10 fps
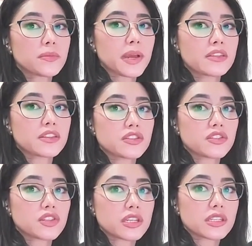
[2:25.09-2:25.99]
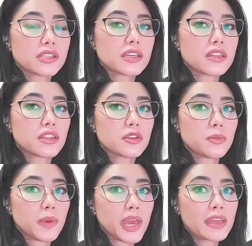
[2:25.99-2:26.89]
minus GST that you
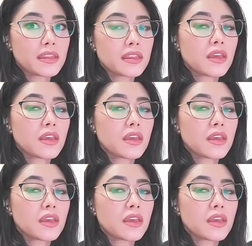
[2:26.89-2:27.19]
paid.